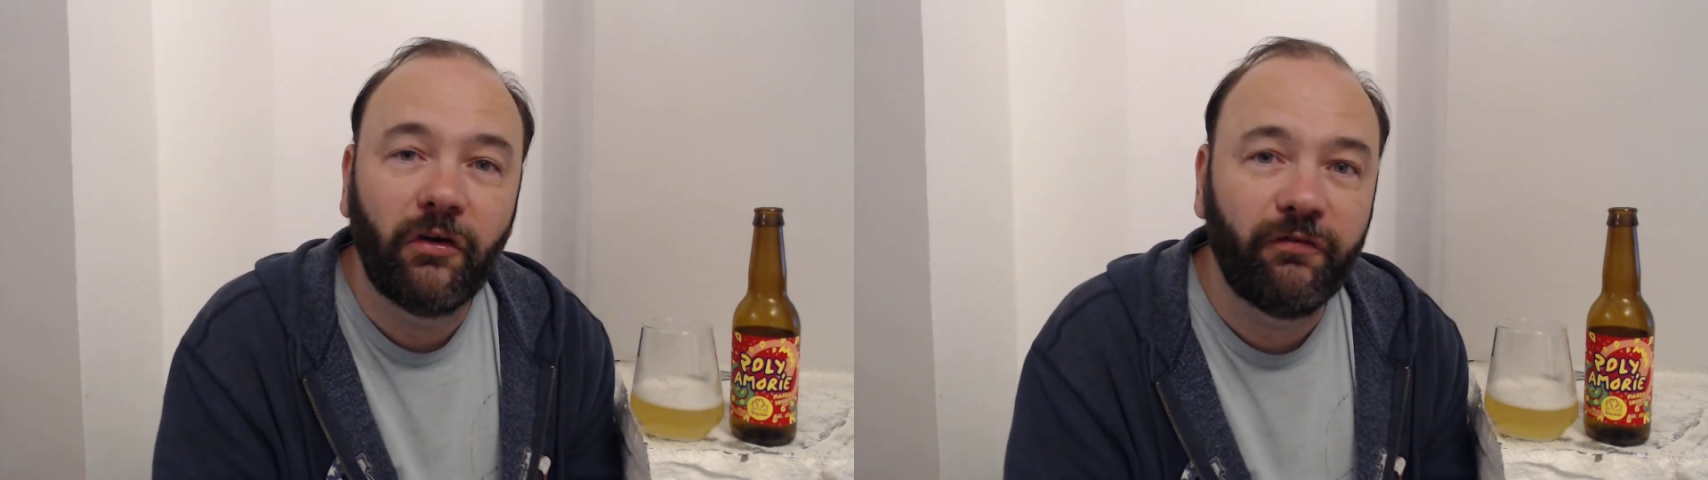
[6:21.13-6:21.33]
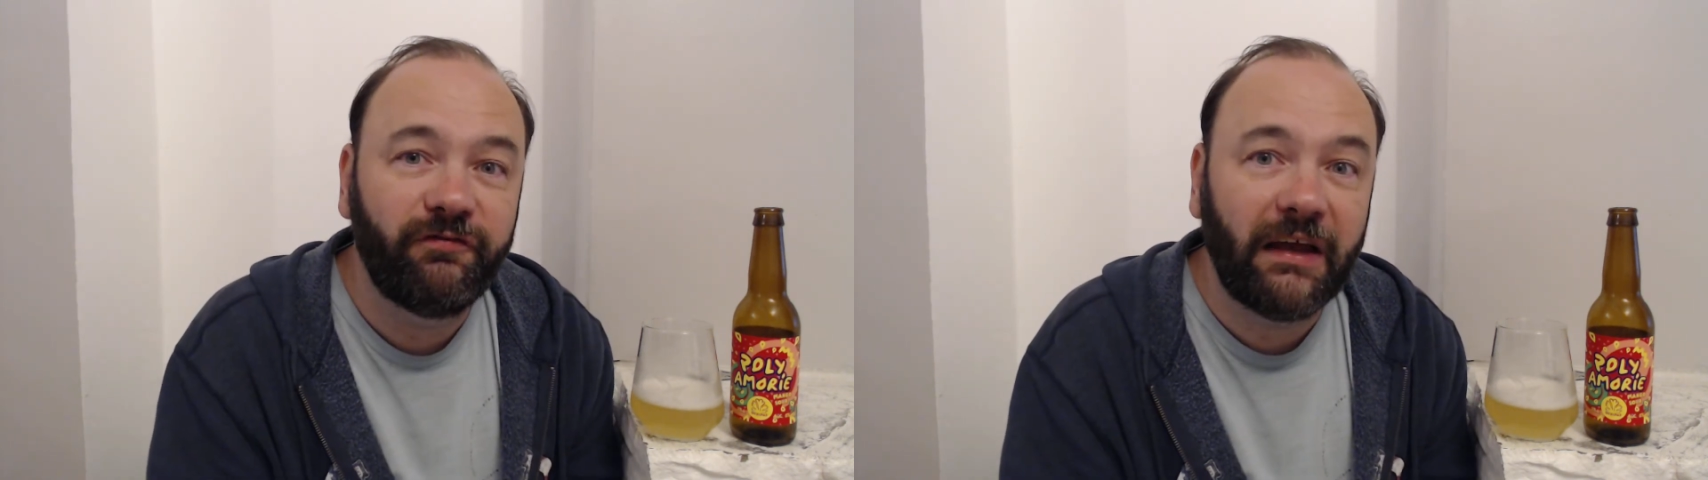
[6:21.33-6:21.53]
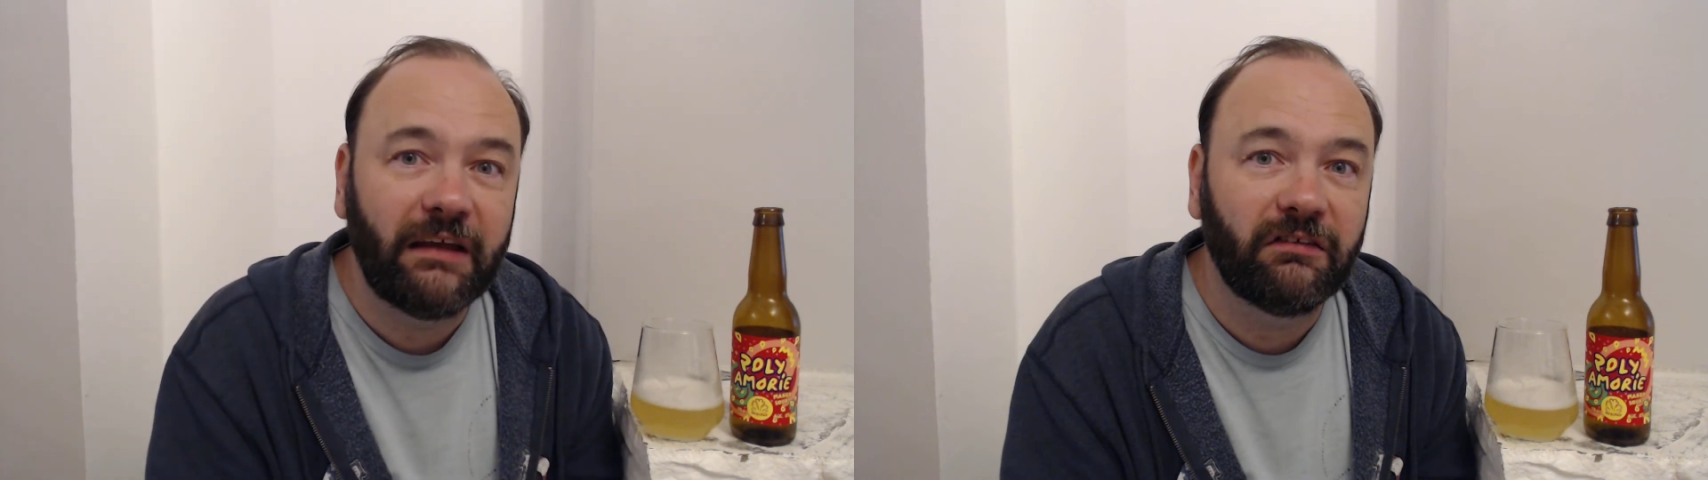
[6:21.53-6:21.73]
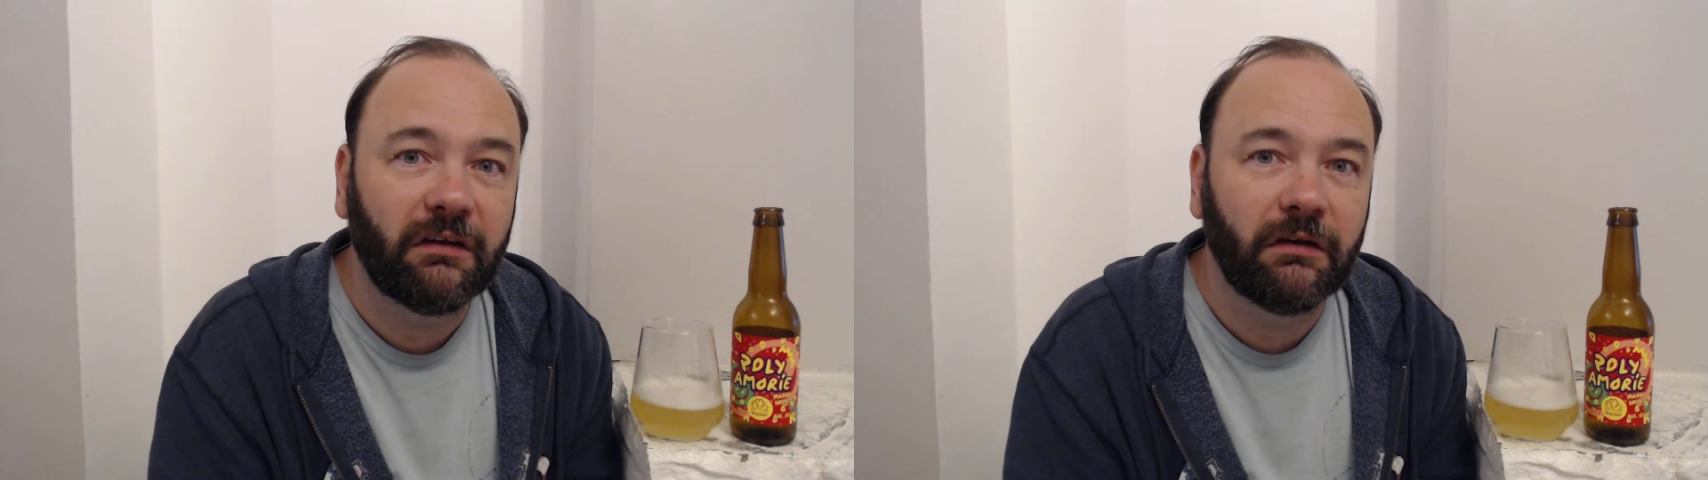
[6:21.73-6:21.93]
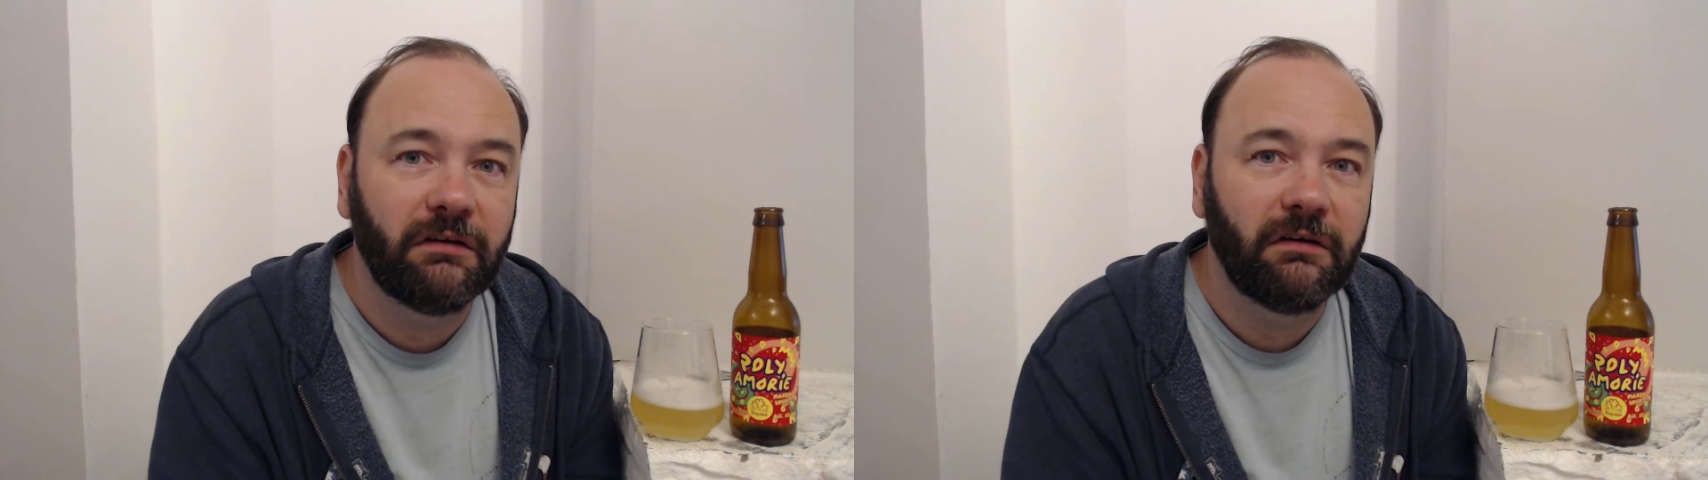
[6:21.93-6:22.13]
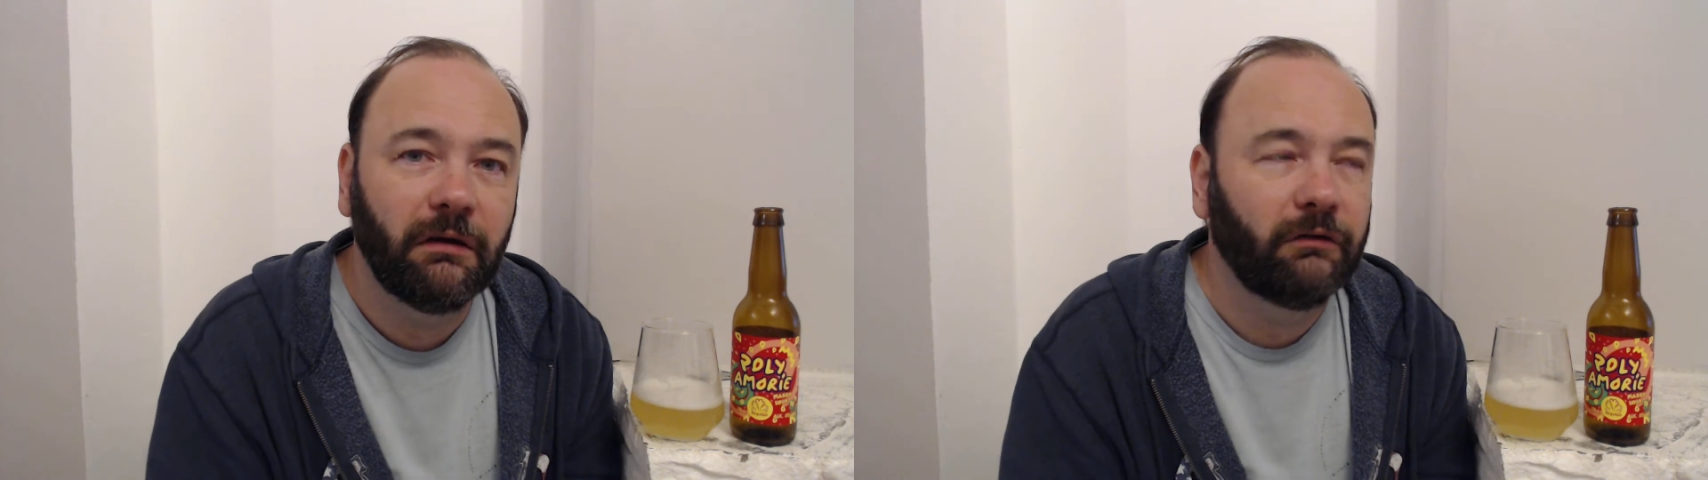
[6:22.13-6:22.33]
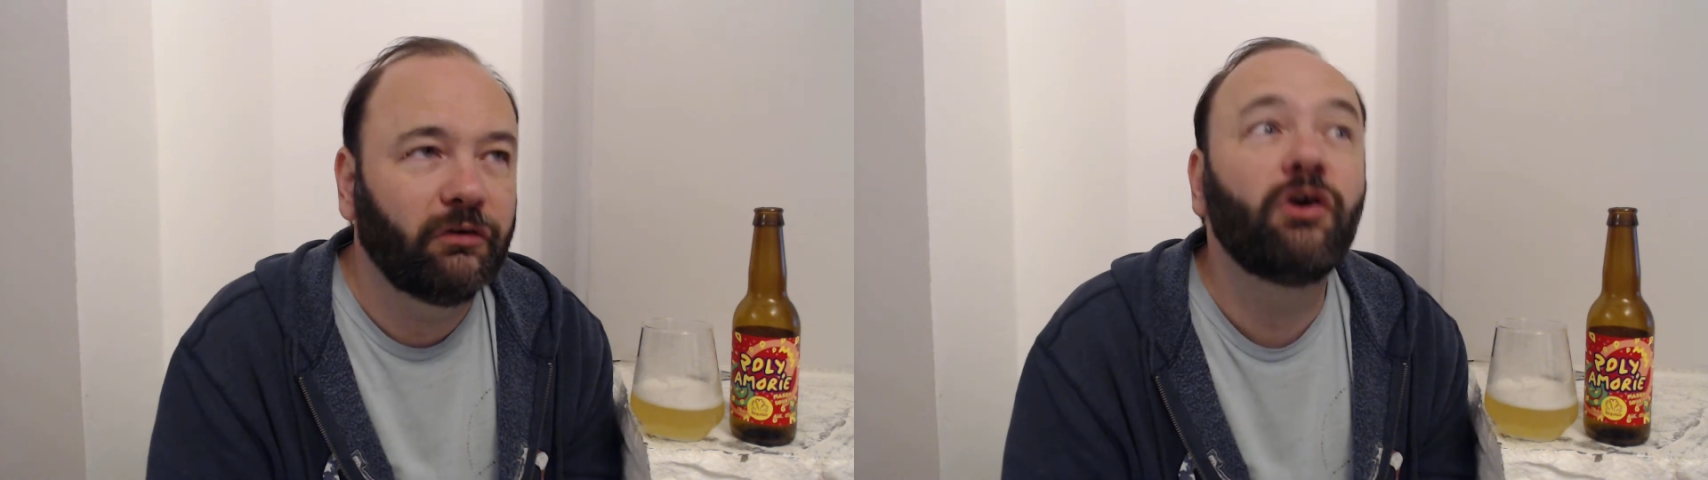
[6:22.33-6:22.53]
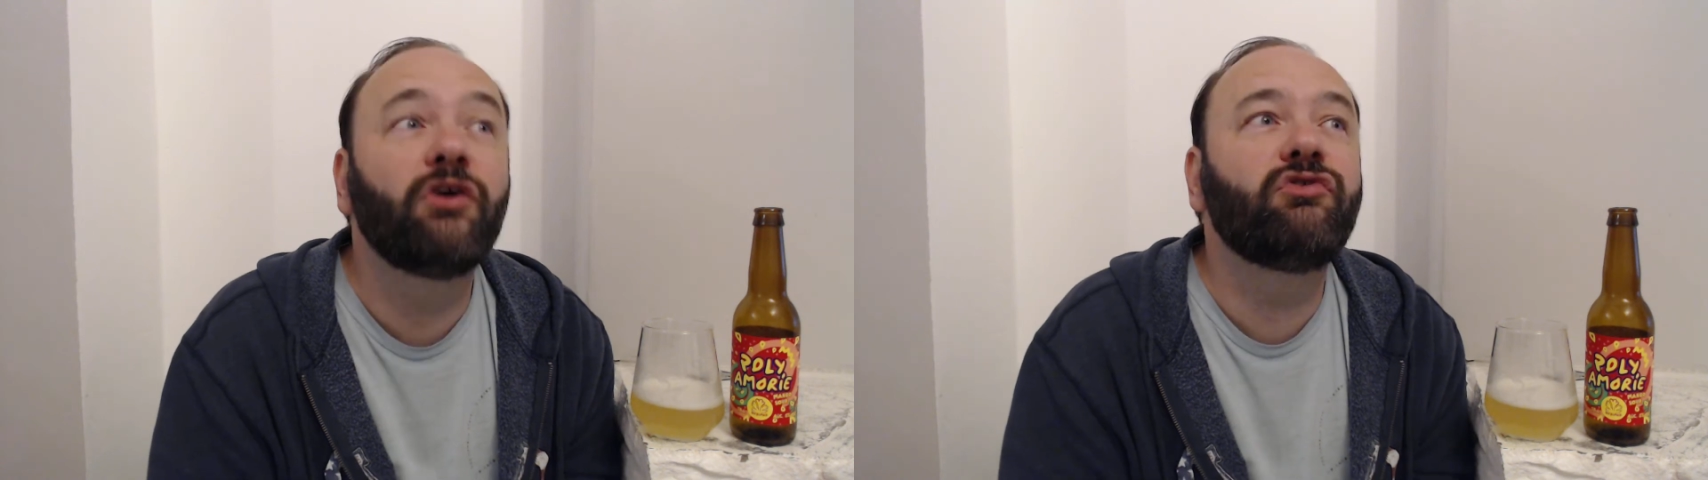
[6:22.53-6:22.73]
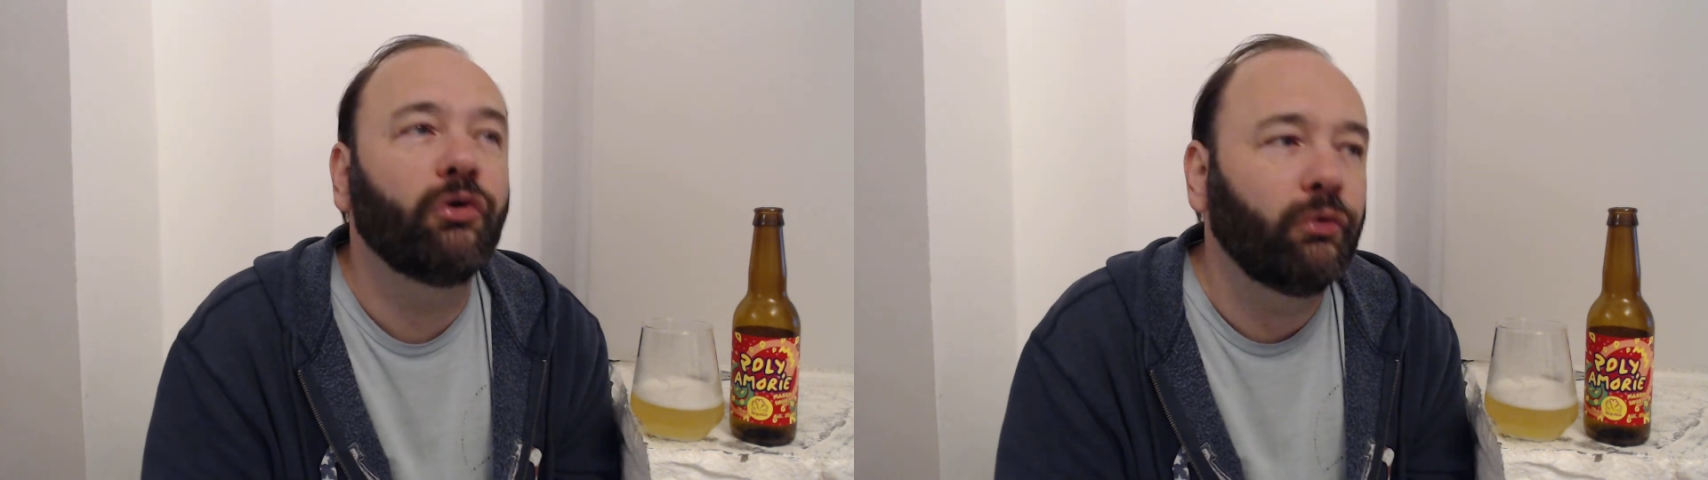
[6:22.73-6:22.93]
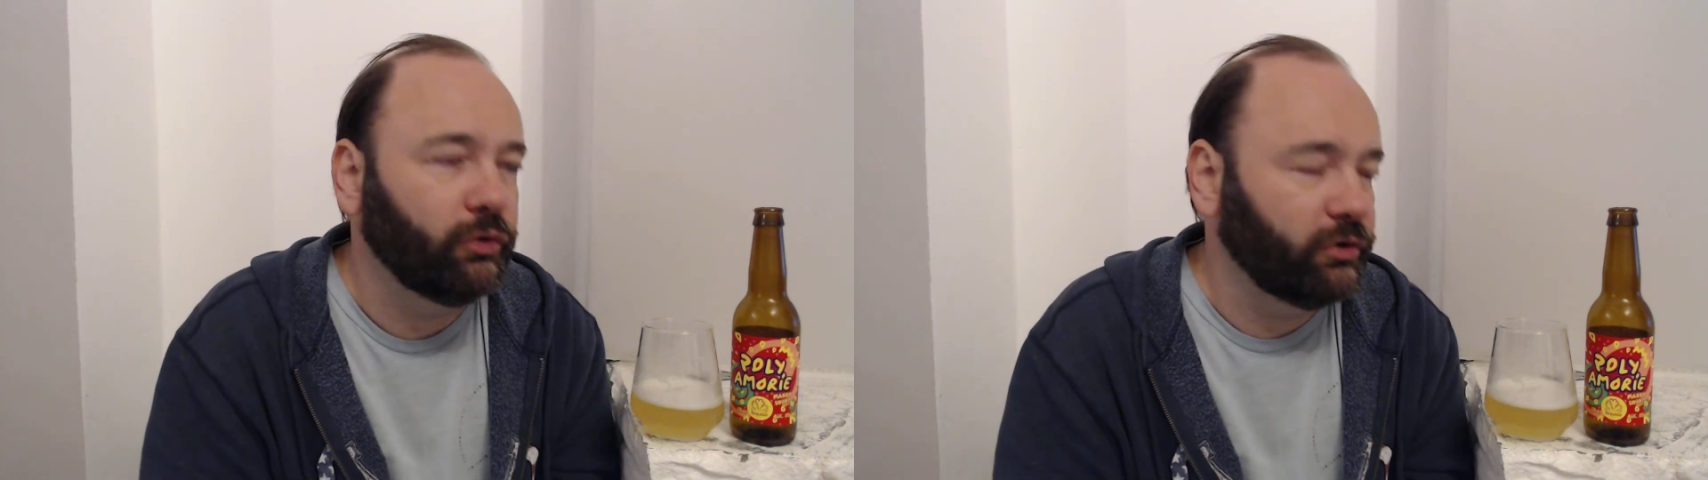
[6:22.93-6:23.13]
your face can
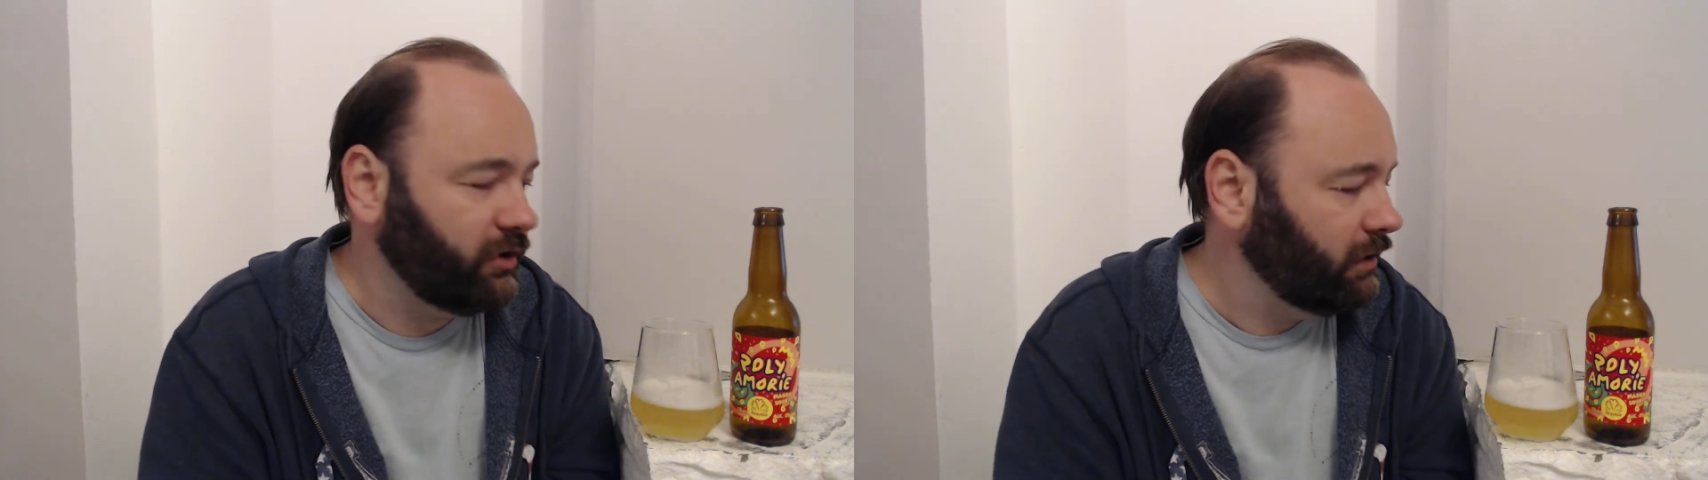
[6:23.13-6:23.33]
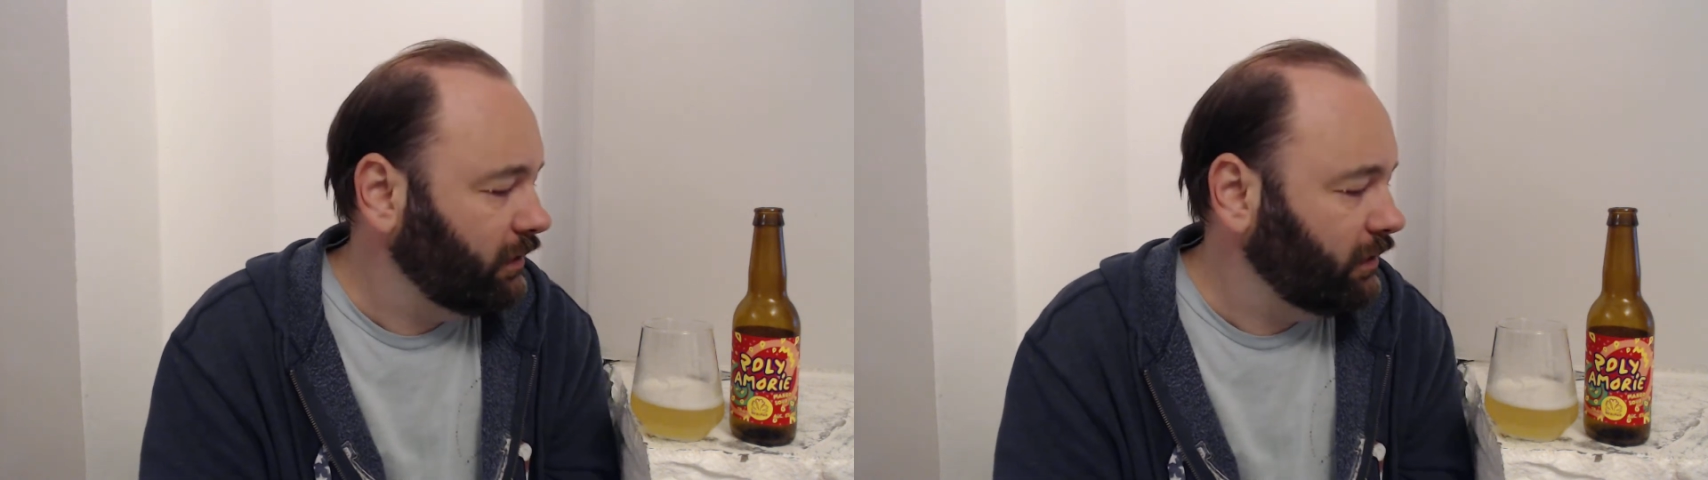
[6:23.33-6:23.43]
contort,